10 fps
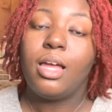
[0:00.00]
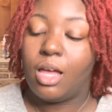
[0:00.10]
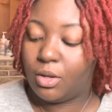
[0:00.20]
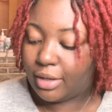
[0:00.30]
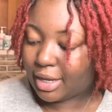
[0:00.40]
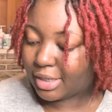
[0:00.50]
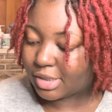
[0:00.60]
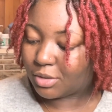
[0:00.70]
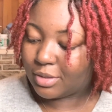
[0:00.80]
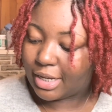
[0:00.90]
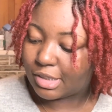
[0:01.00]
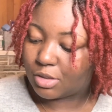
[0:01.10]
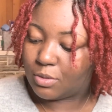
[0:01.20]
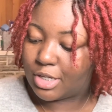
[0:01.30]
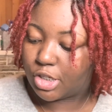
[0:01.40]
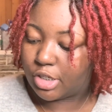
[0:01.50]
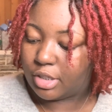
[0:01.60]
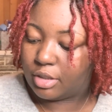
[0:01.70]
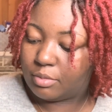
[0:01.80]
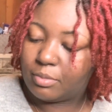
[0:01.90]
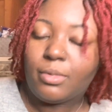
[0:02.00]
Okay, so next question.